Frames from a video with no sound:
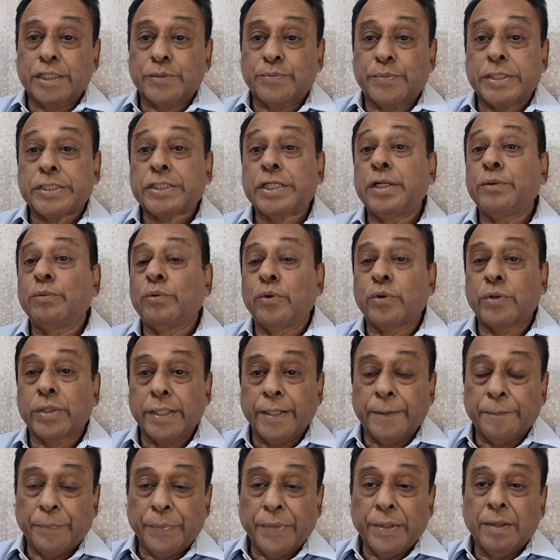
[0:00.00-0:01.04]
especially over
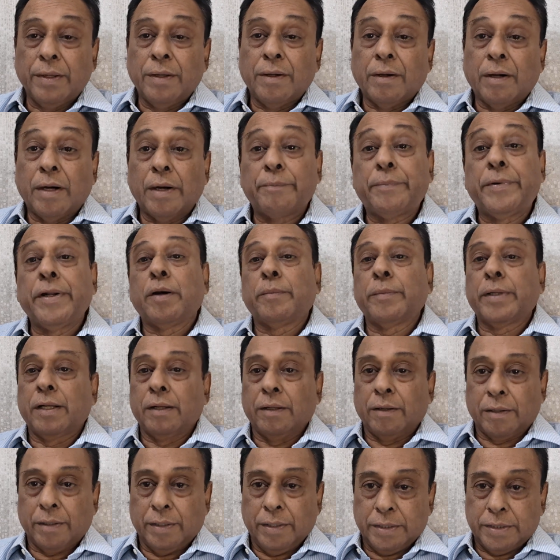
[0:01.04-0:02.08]
the abdominal
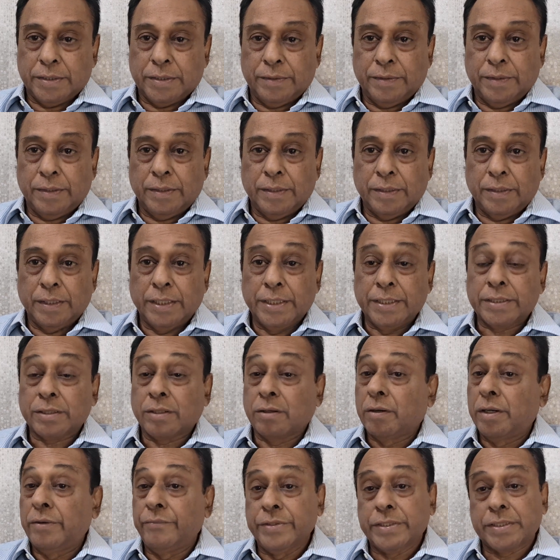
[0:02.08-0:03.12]
organs. That is
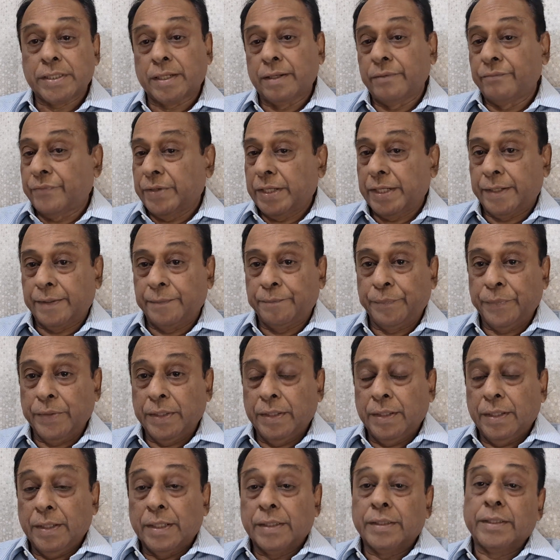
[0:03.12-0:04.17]
called visceral fat.
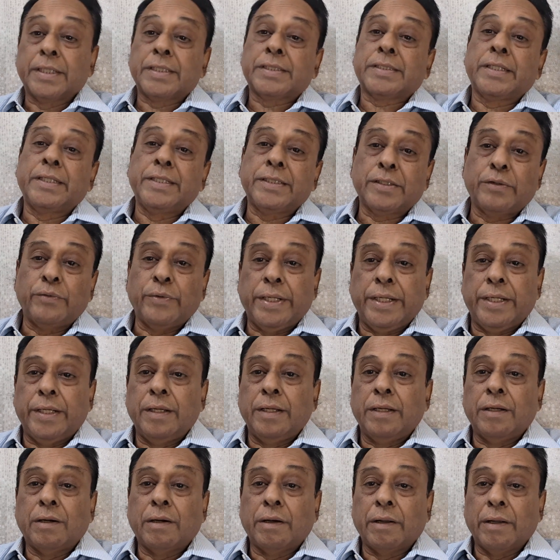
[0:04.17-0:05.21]
That's the reason
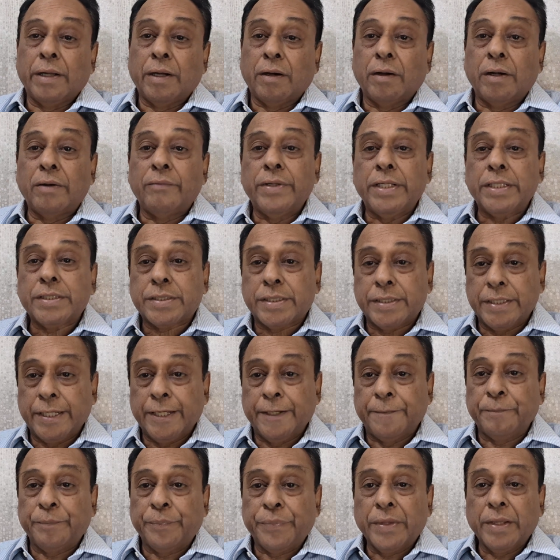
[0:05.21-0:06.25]
why I always
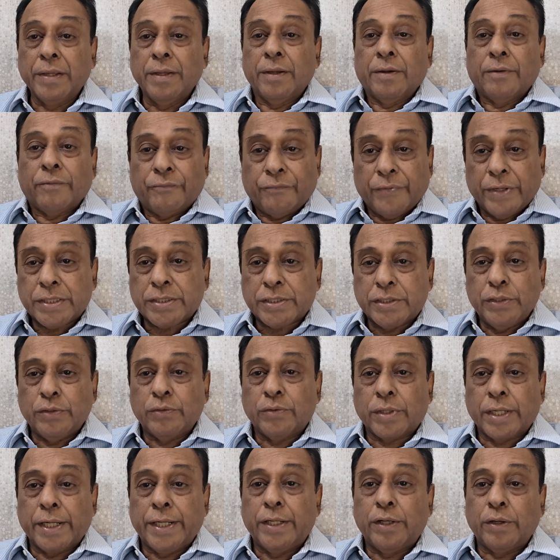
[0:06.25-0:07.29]
say first you
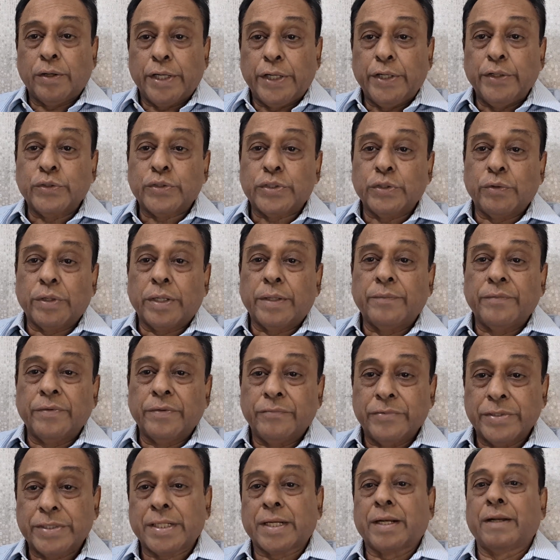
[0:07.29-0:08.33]
try to reduce your
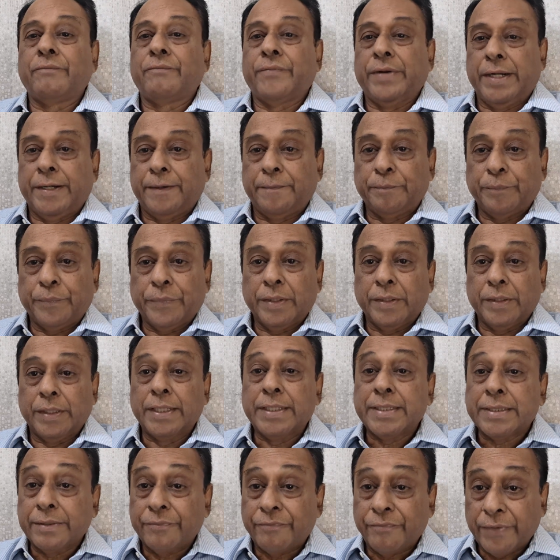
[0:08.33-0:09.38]
visceral fat. That
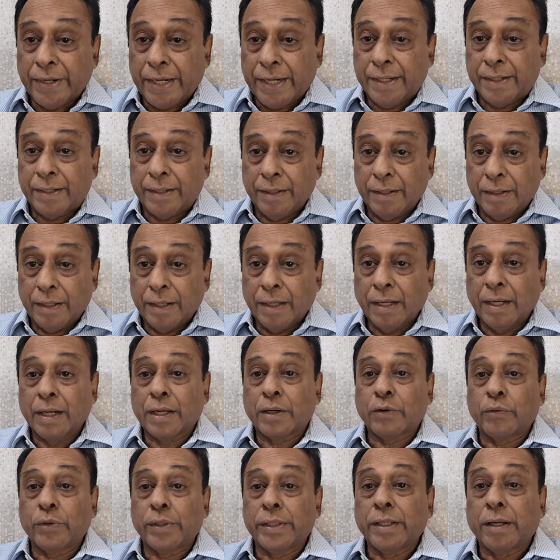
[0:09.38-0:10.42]
is a fat
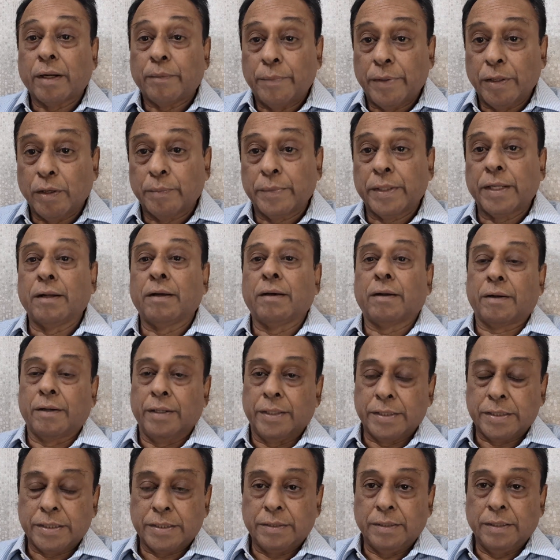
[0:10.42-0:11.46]
around the abdominal
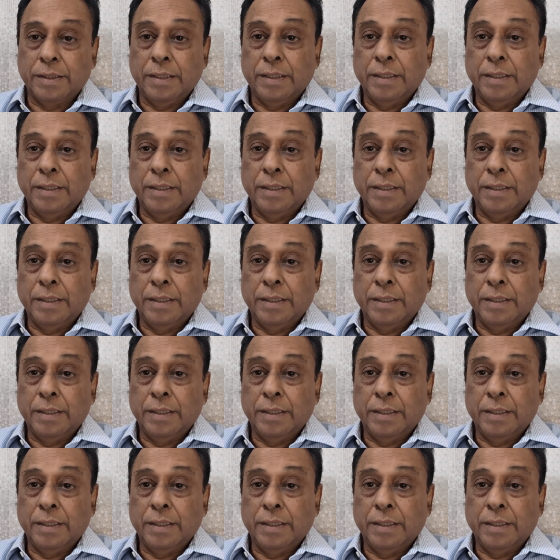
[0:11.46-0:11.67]
organs,